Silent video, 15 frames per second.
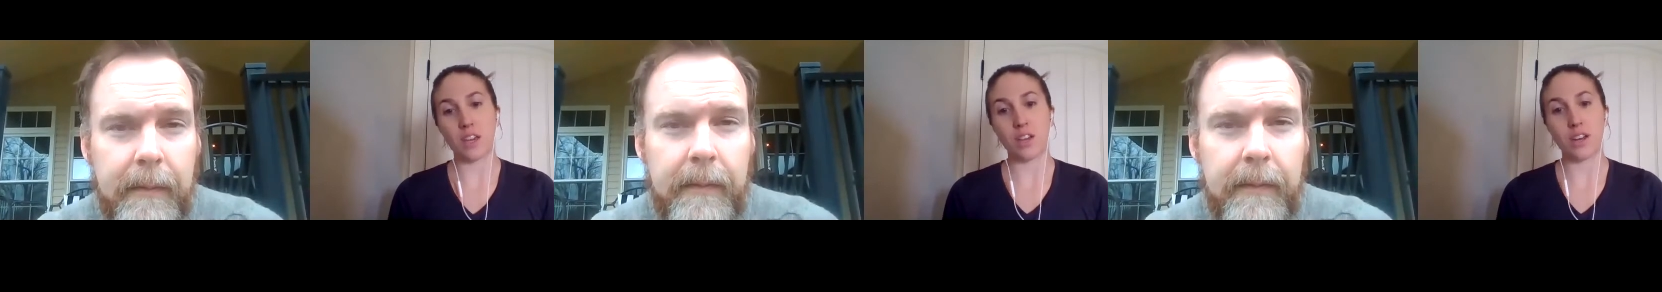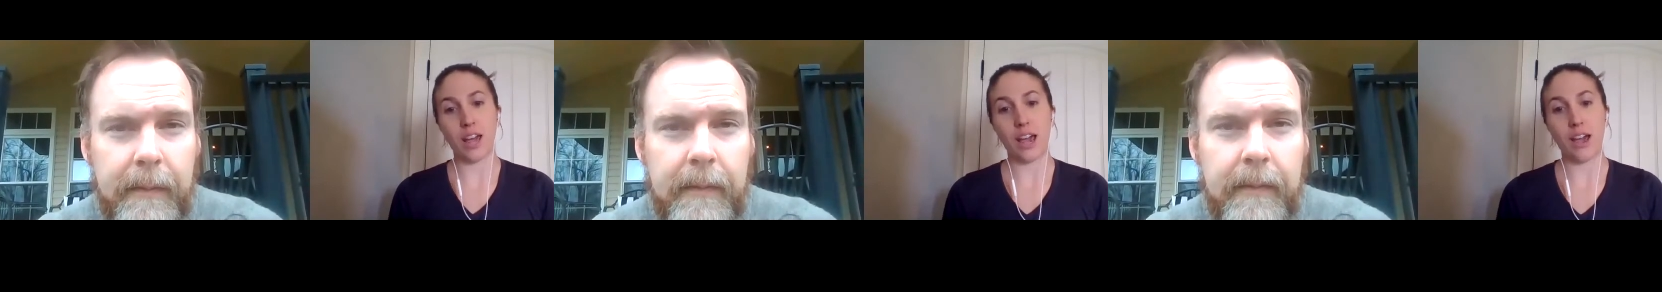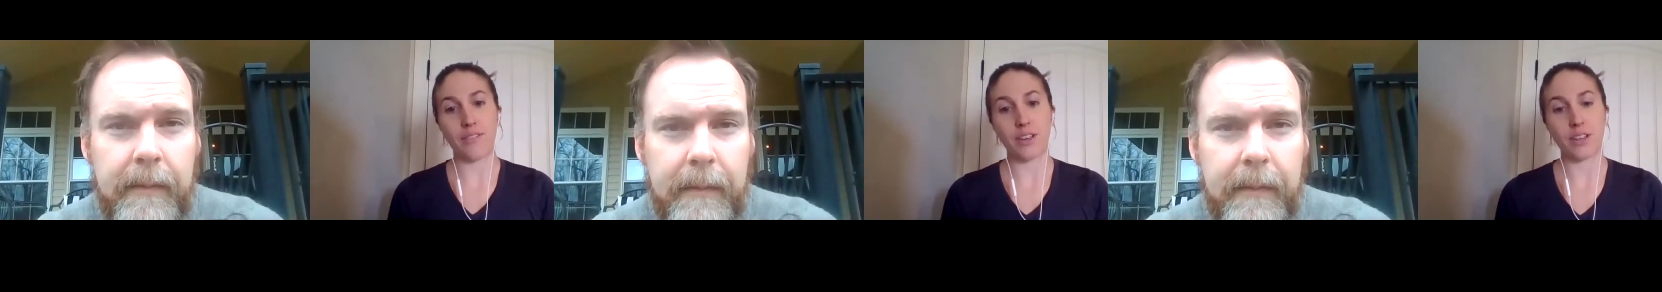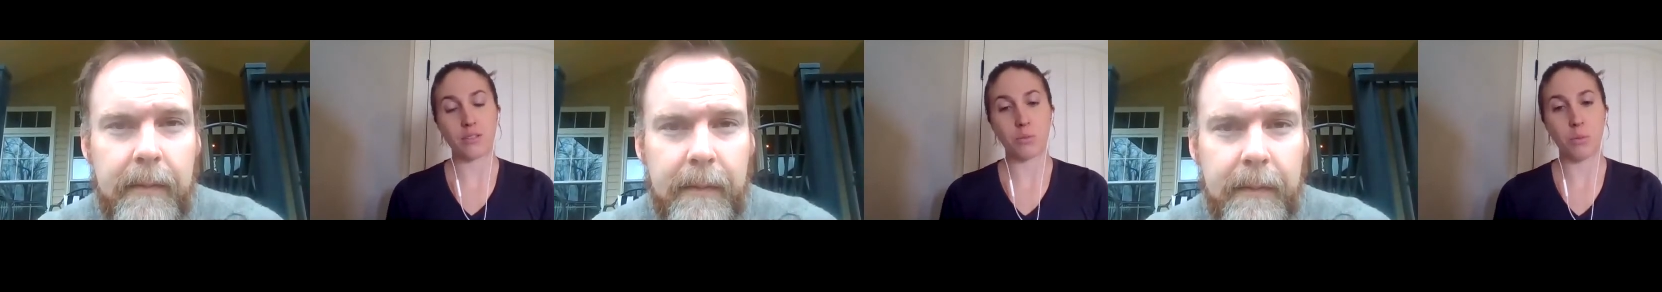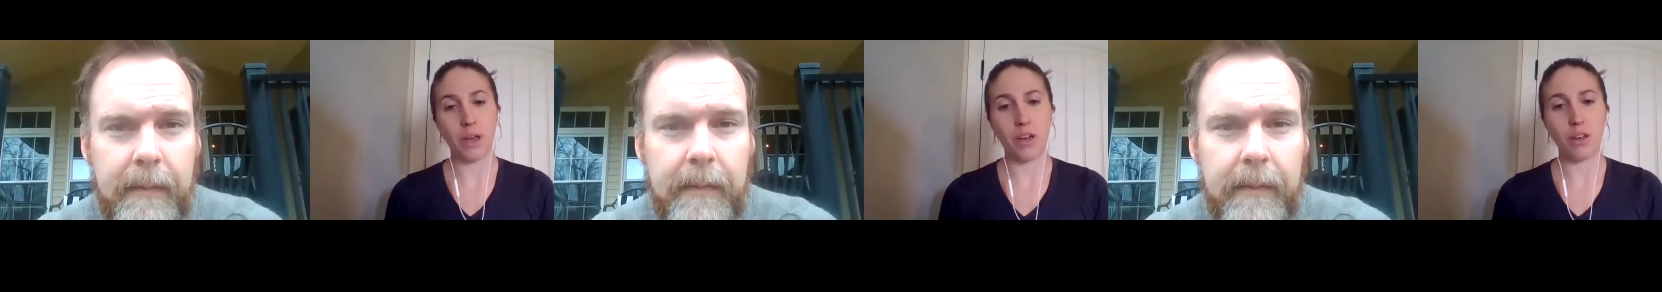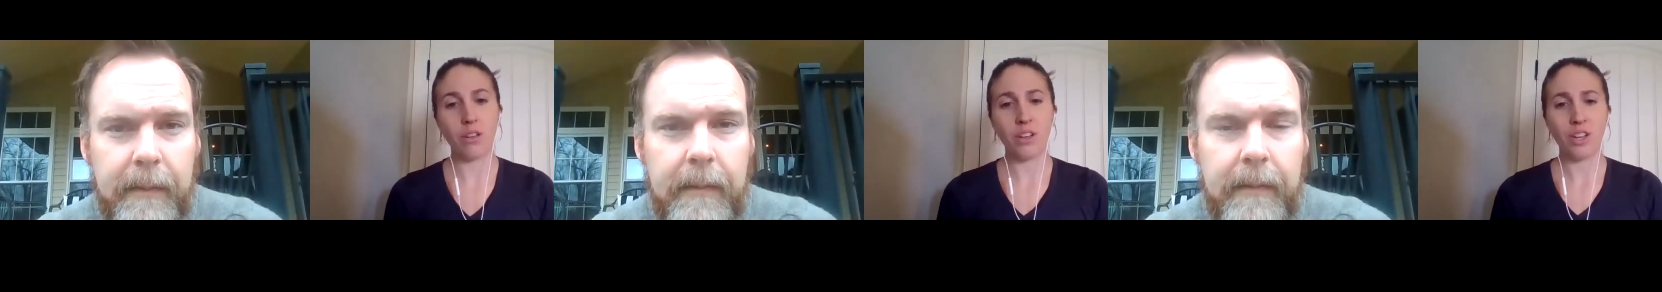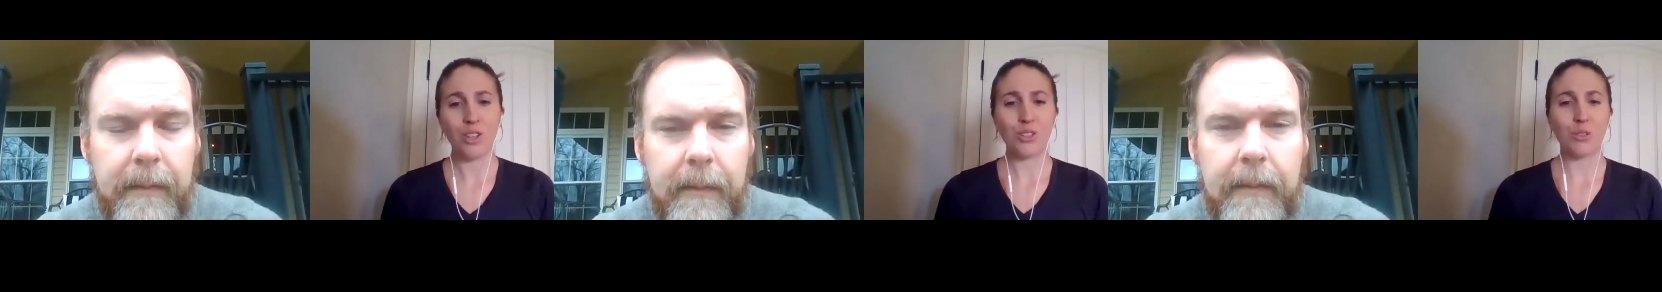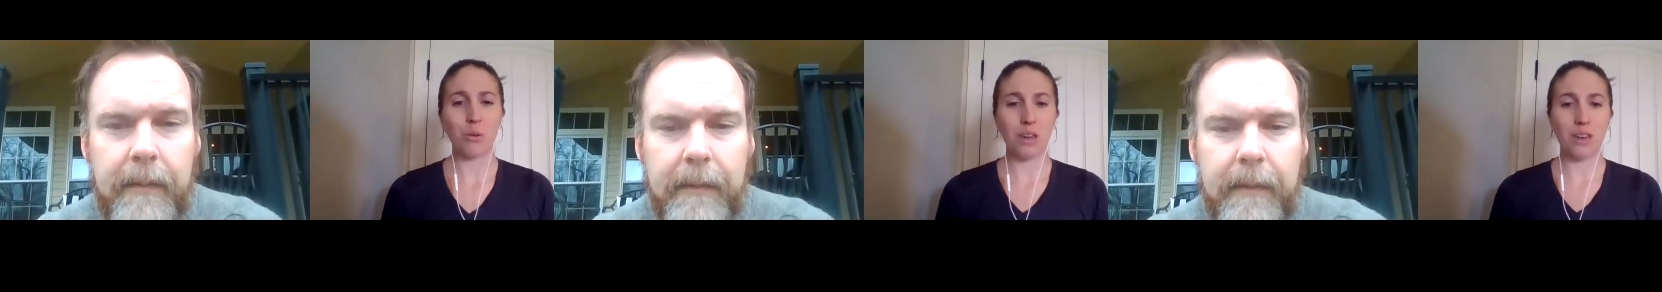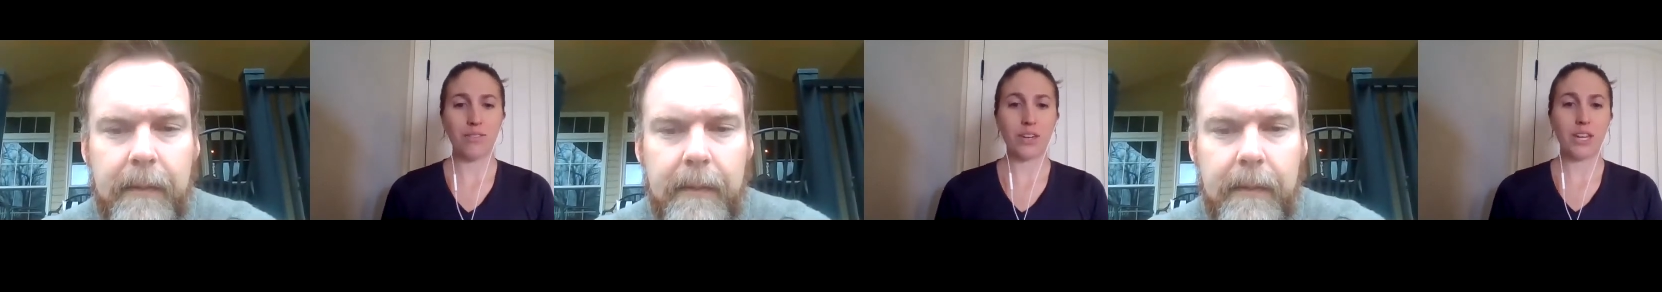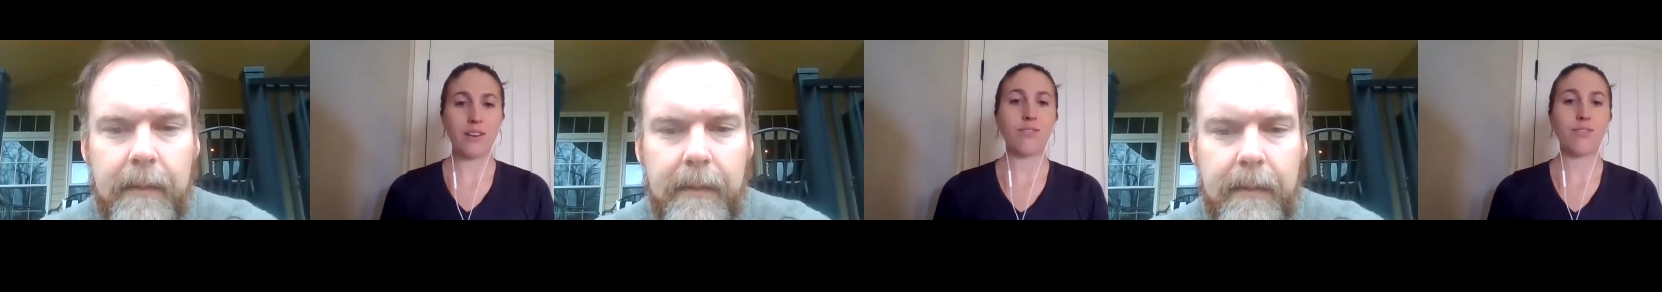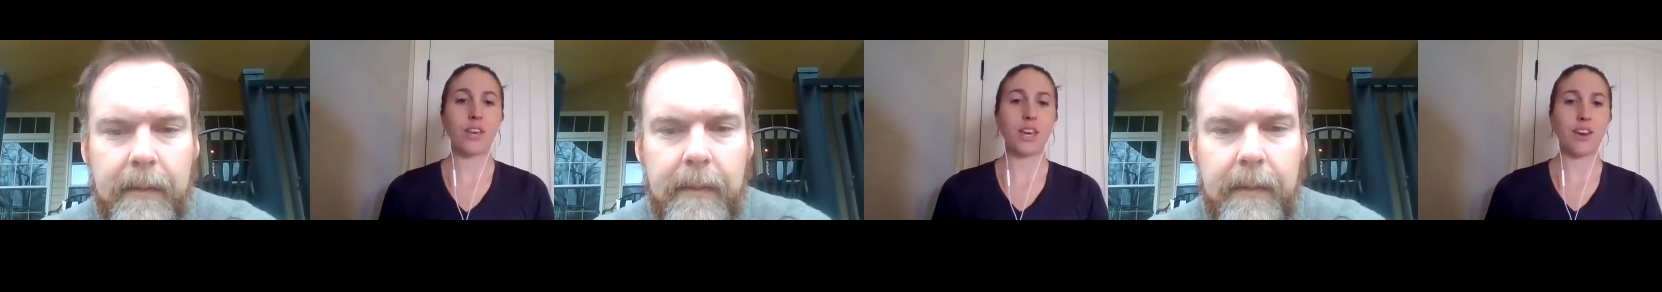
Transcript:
Speaker 1: they could have as well. So even if